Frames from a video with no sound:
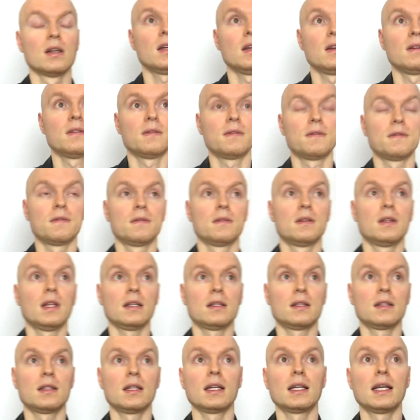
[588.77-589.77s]
If
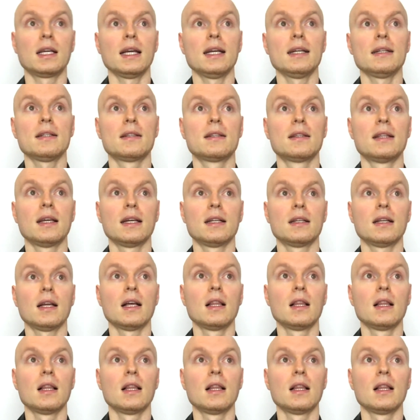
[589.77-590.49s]
that's the case, then